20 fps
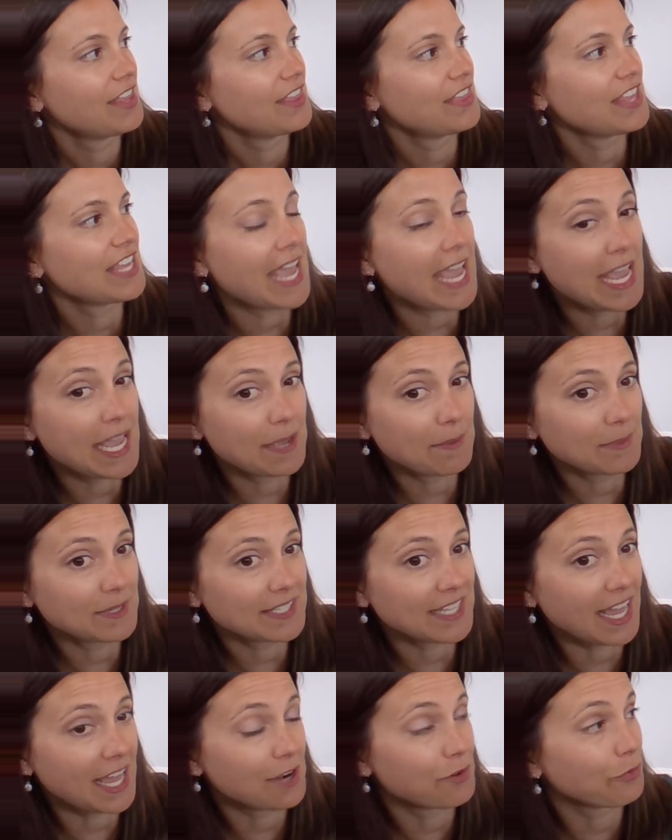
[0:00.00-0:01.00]
the
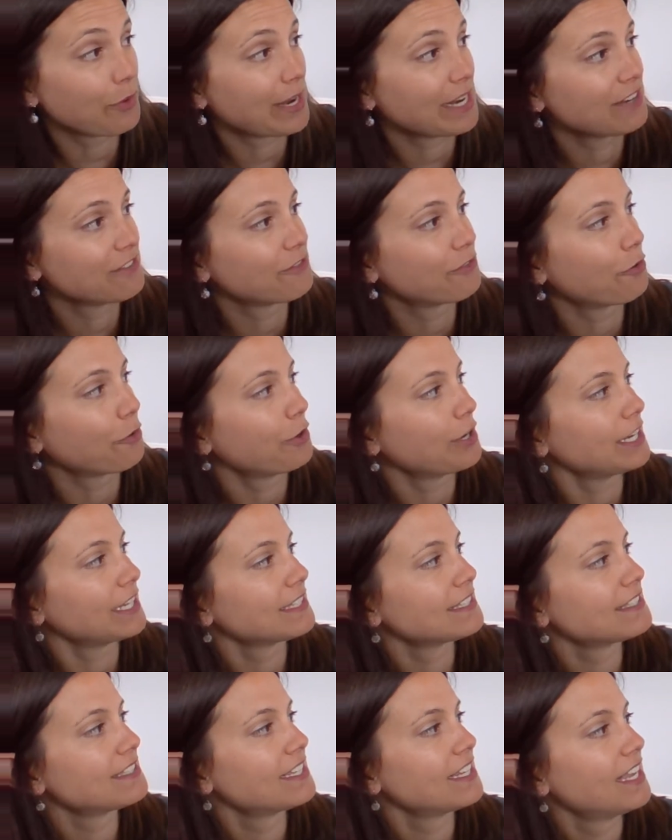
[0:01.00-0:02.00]
Amazon
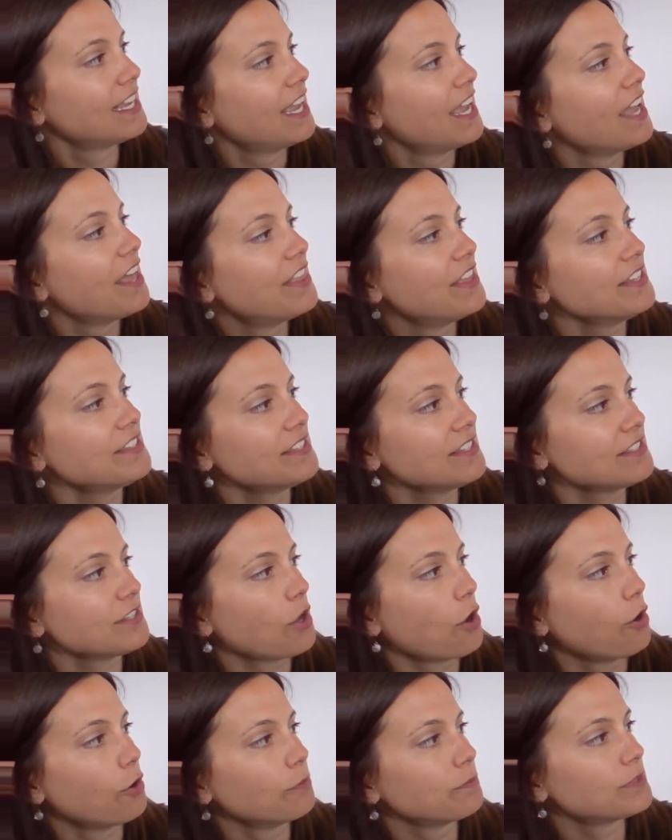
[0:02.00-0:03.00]
rainforest. This is
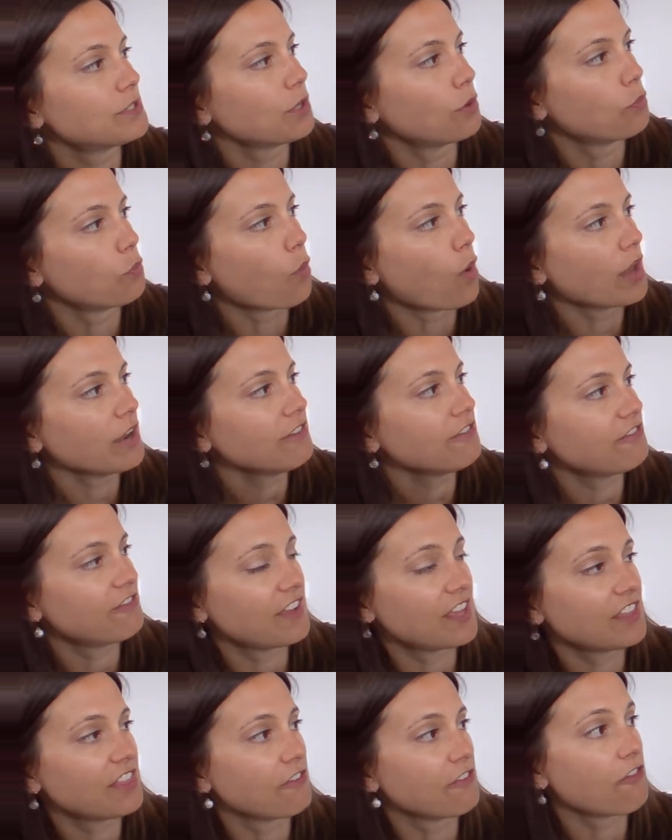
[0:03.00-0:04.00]
home to one
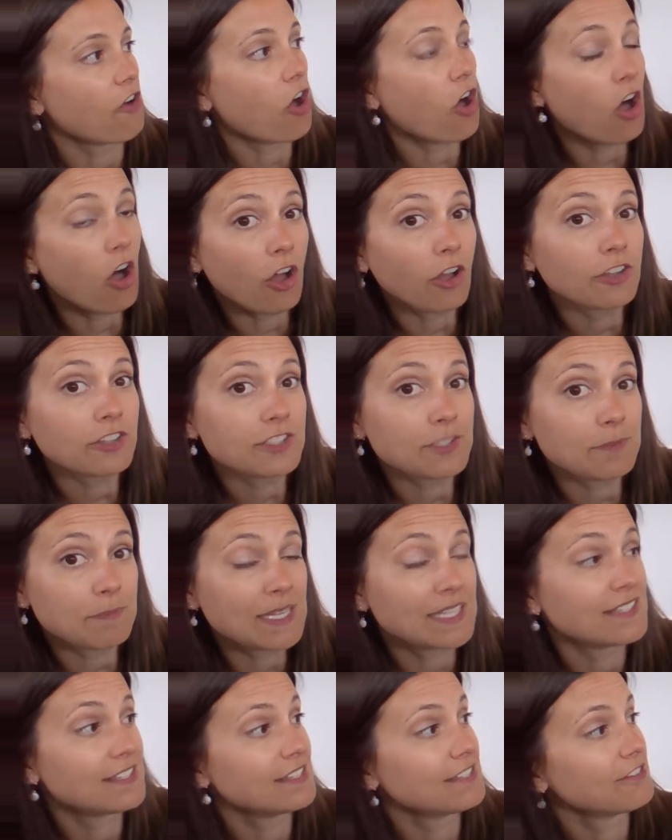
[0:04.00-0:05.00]
fifth of all
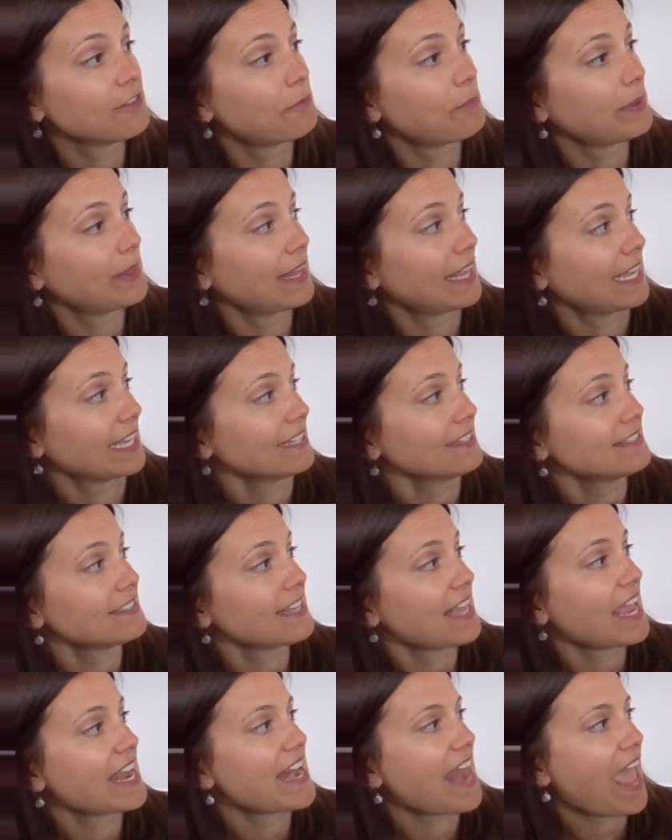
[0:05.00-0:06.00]
species of plants
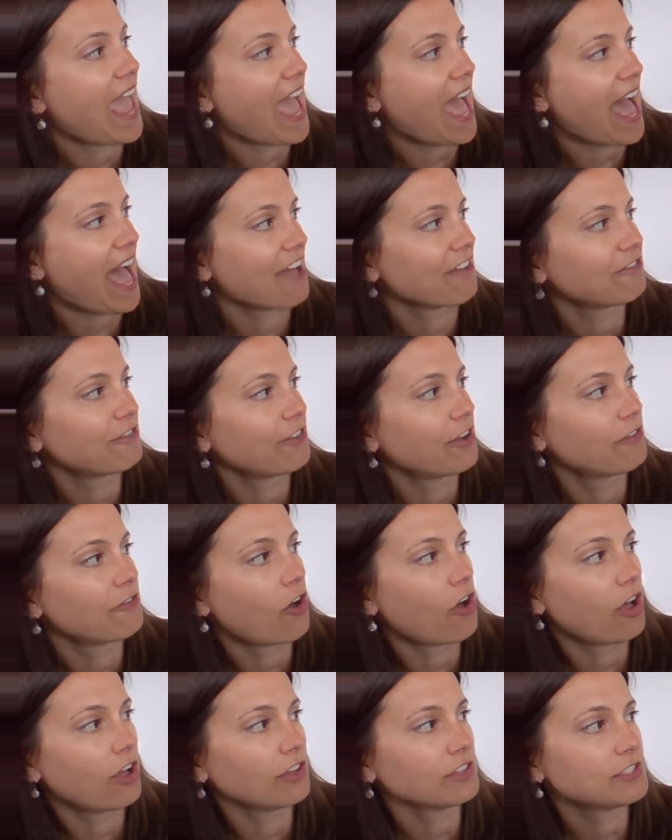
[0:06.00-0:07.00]
and half of
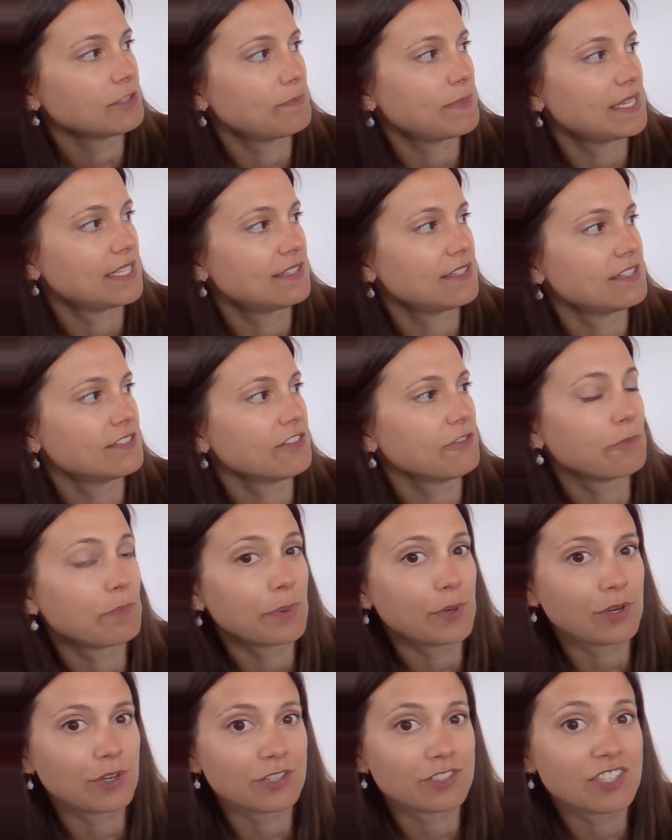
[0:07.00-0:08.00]
all species of
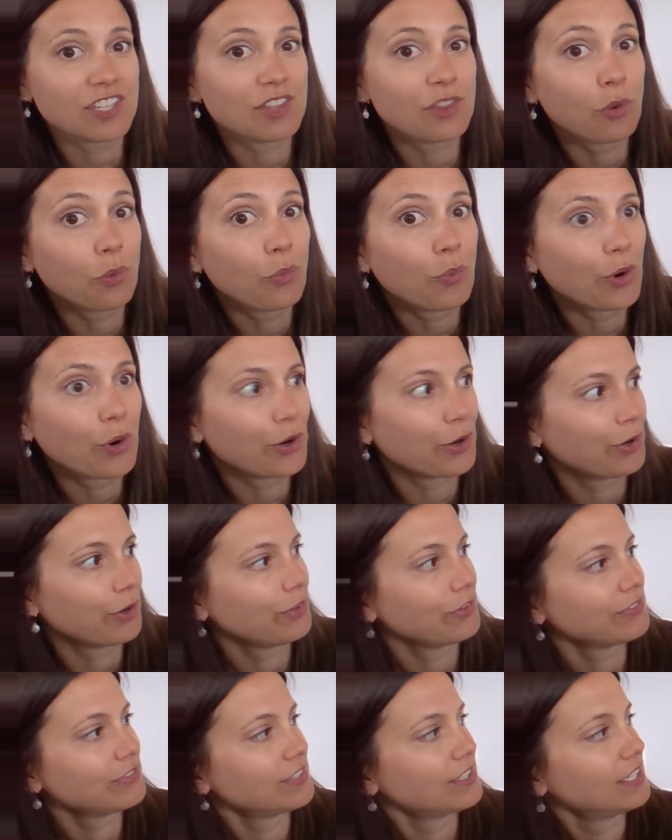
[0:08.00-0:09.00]
birds in the
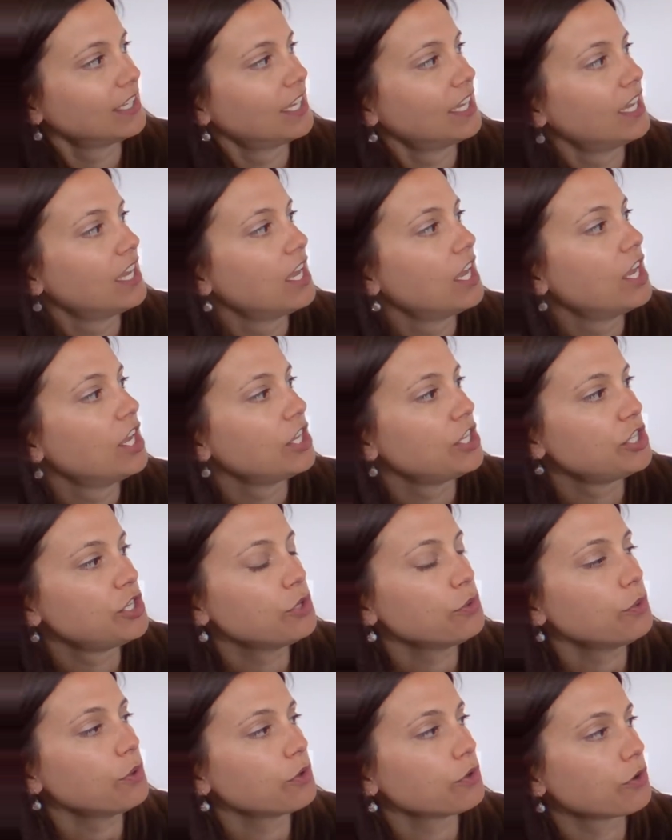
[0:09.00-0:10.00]
world.
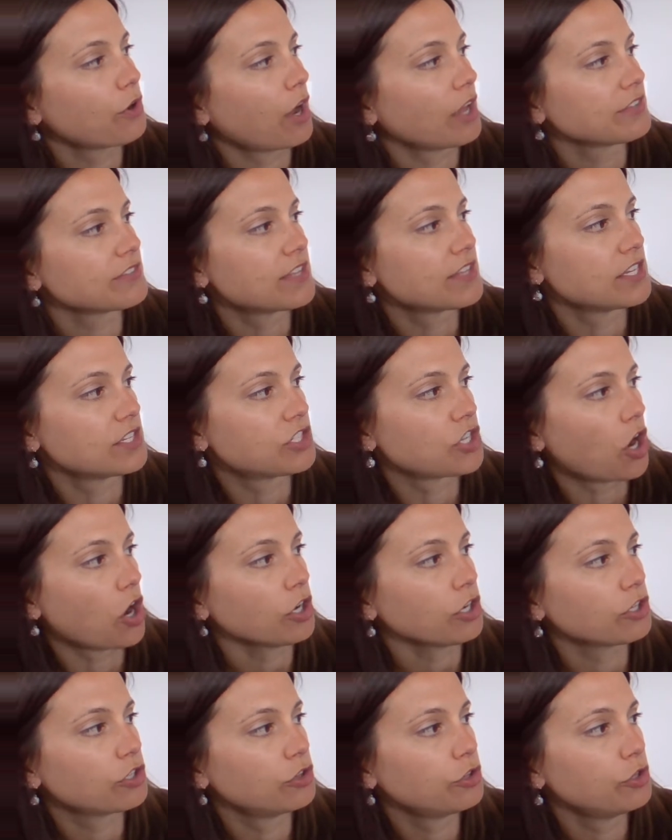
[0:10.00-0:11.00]
You will cross the
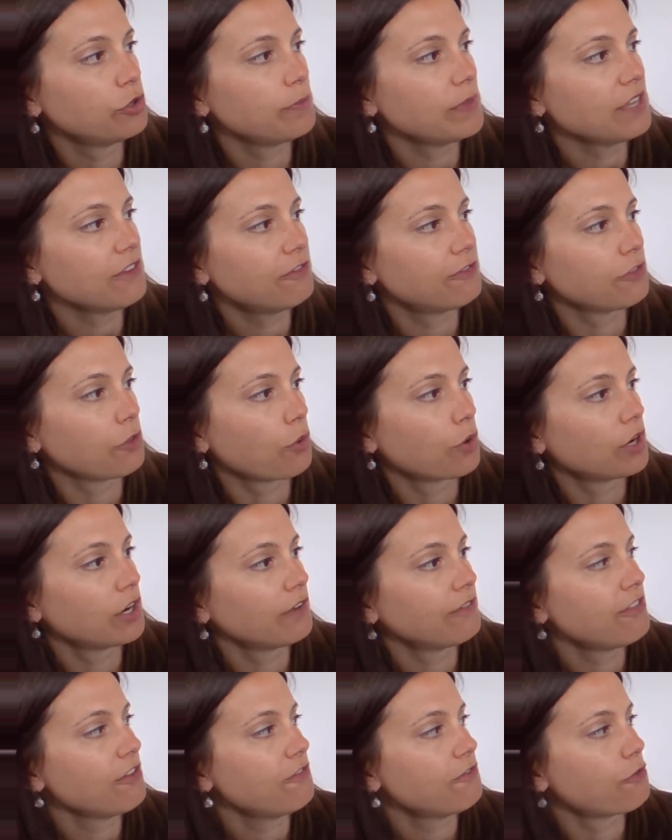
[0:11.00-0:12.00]
dark, gloomy floor
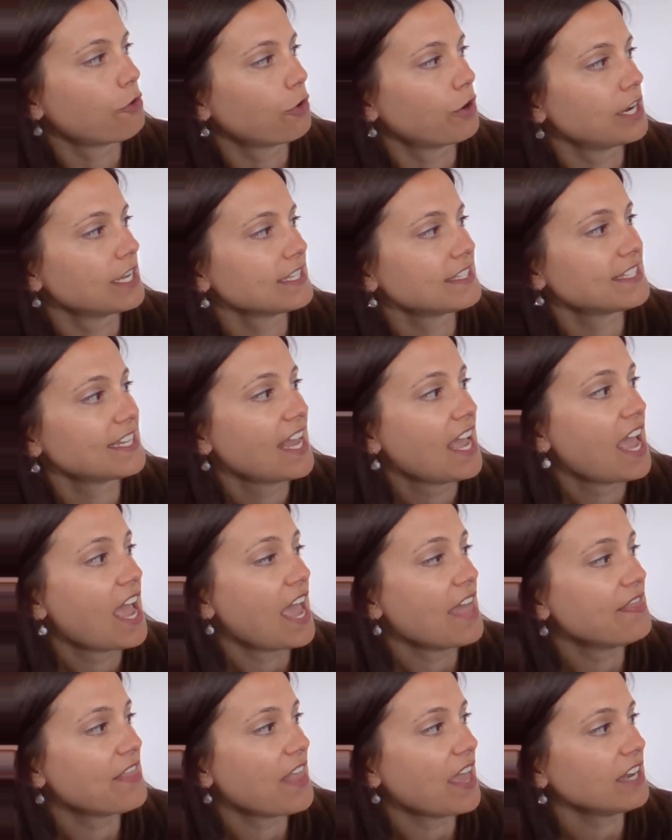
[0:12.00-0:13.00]
of the forest
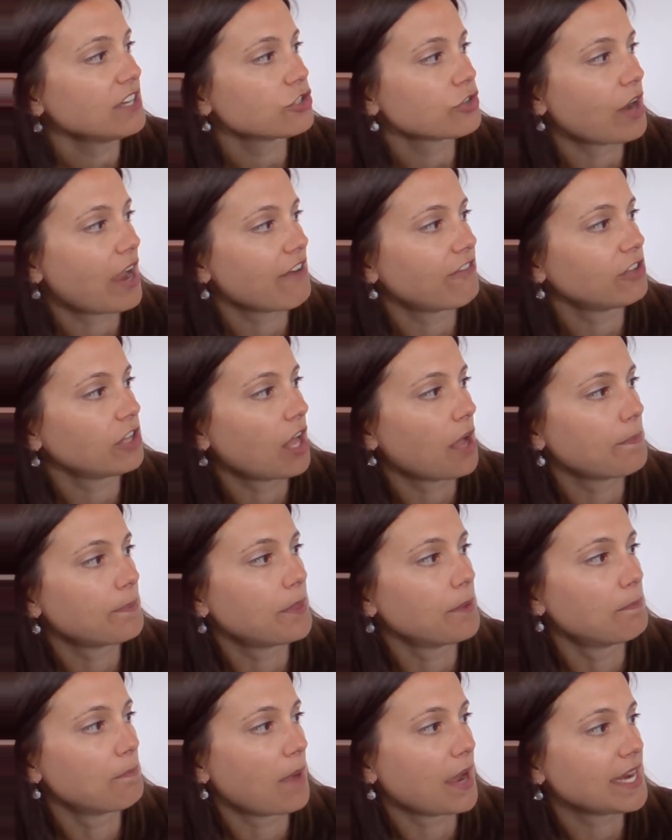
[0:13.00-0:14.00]
and then travel up
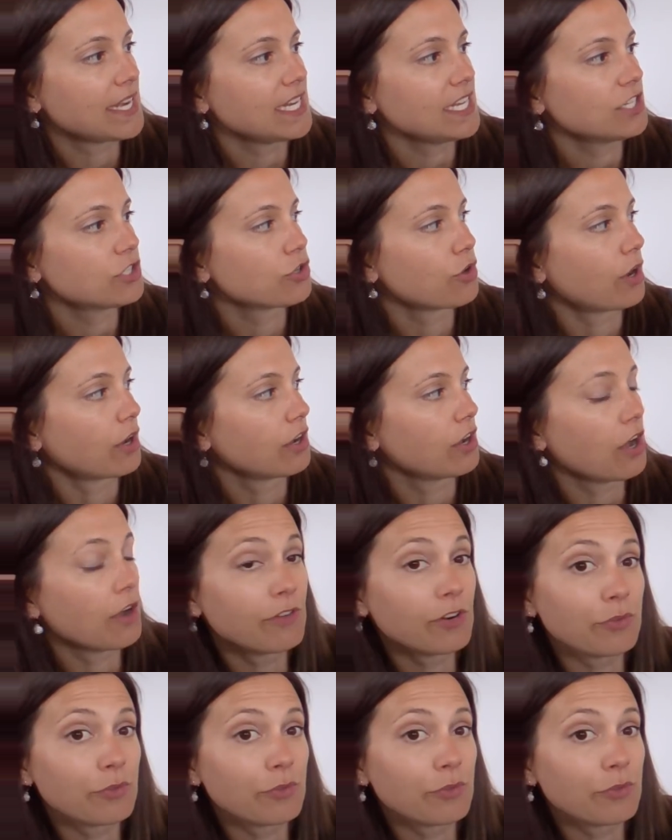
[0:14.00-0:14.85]
the mighty trunk of a